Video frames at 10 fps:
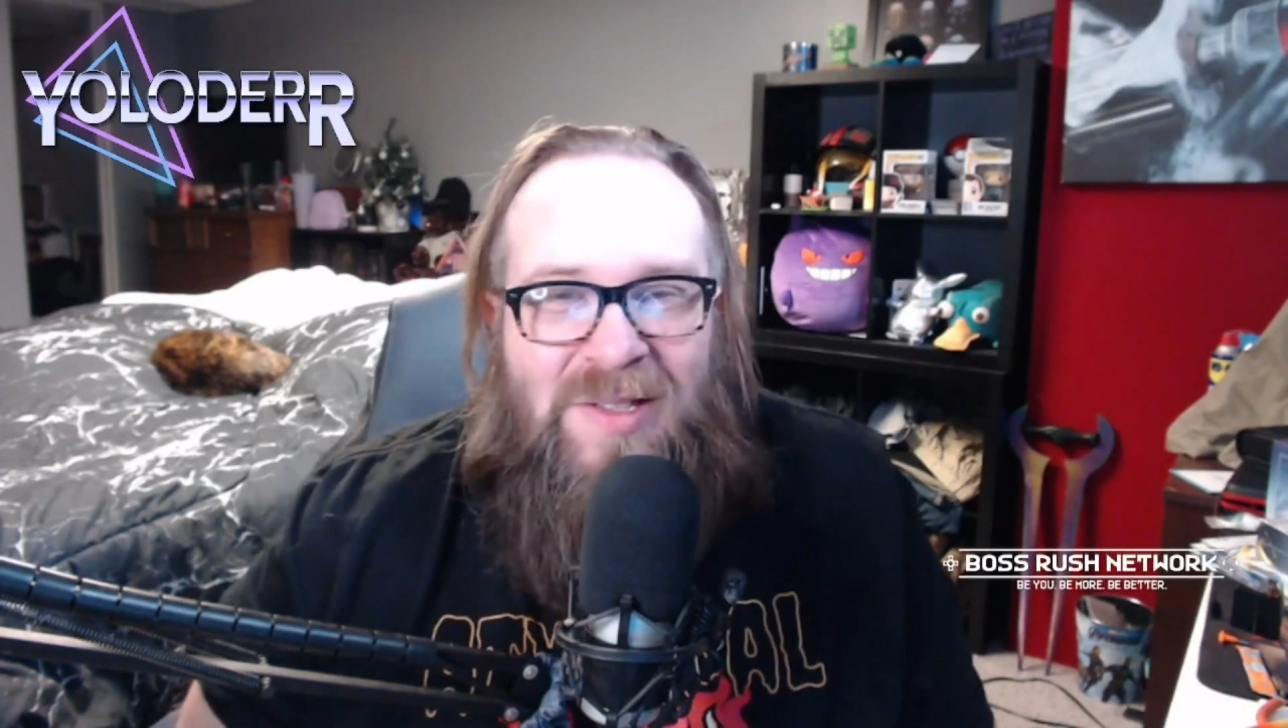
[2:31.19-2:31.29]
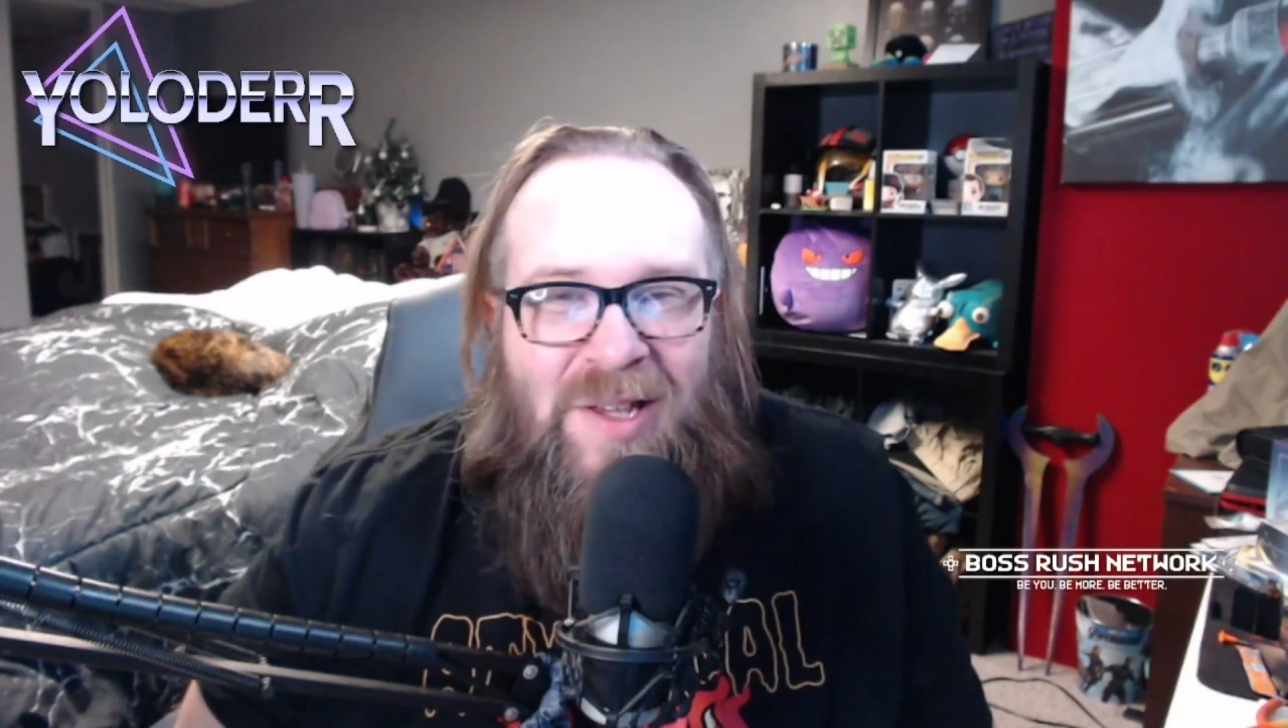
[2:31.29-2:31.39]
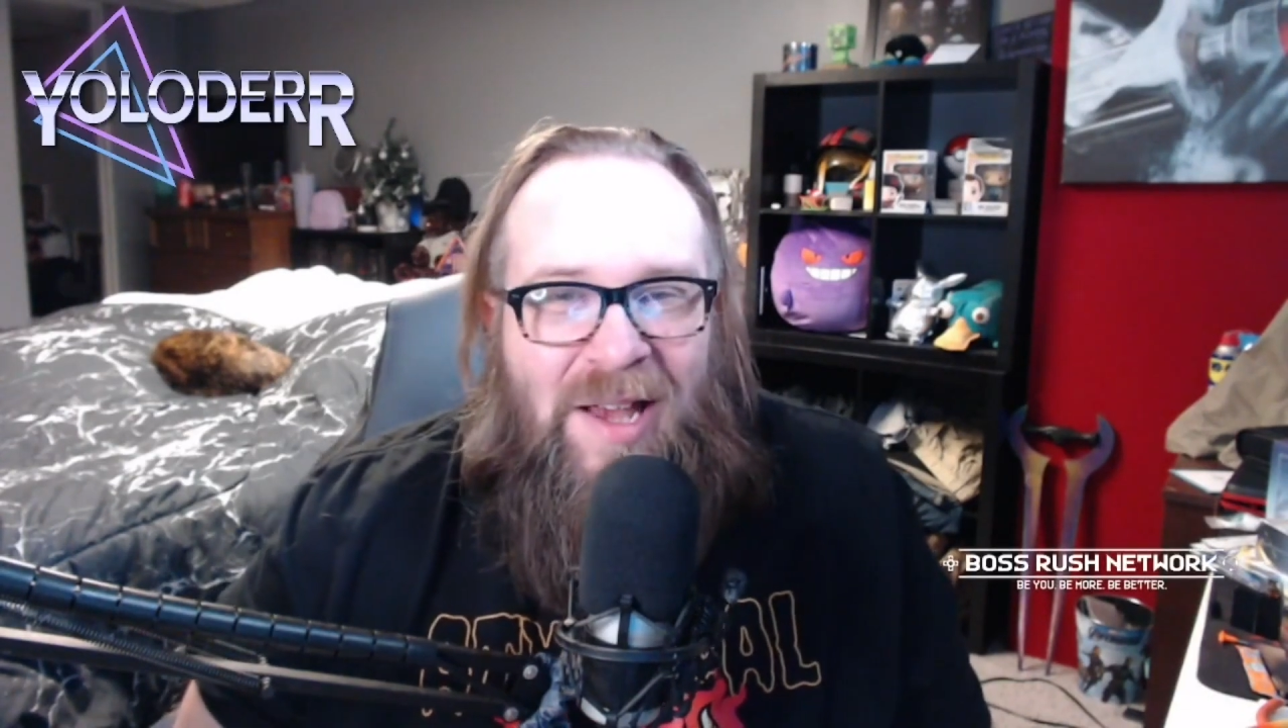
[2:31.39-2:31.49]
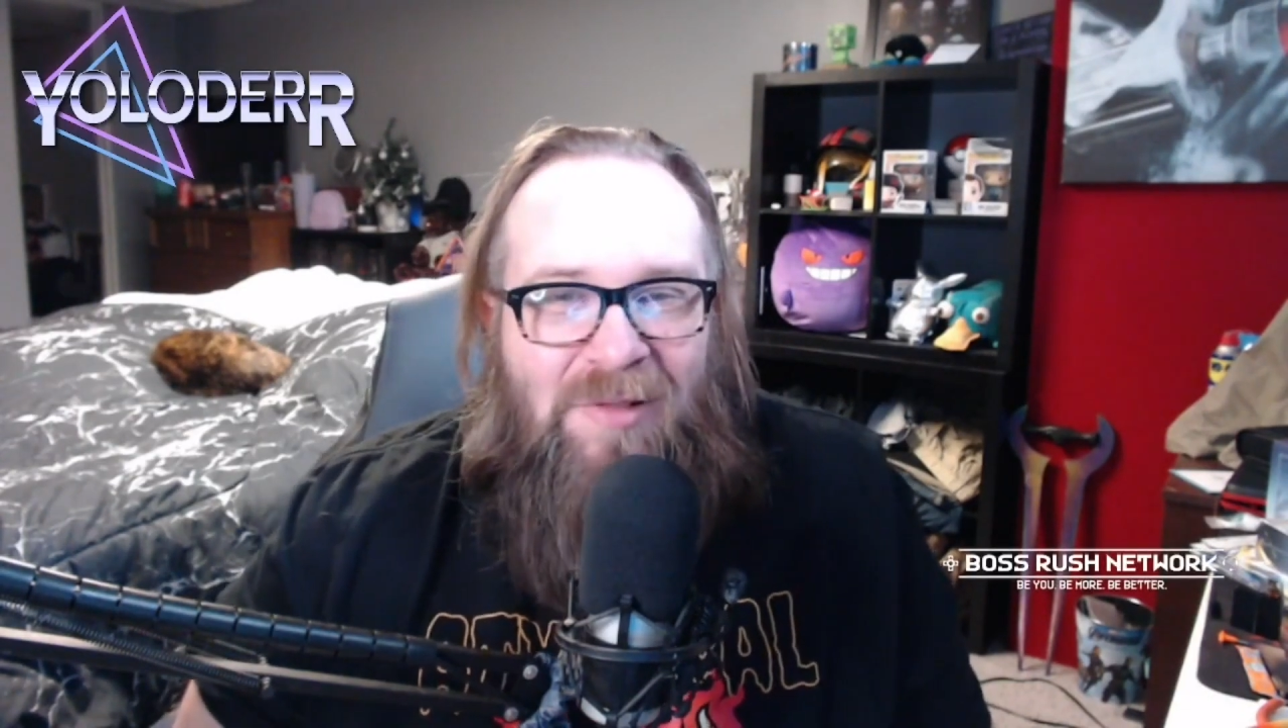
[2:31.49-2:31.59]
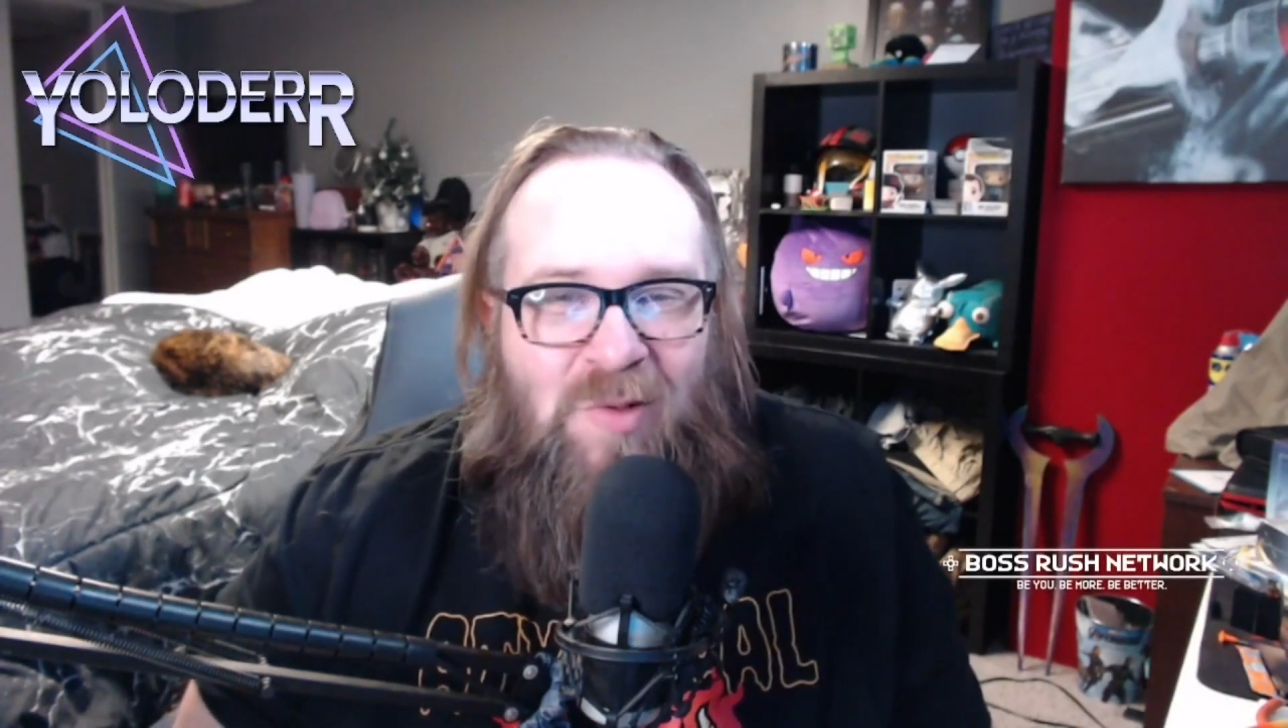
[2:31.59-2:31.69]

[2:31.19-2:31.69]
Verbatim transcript: like I was a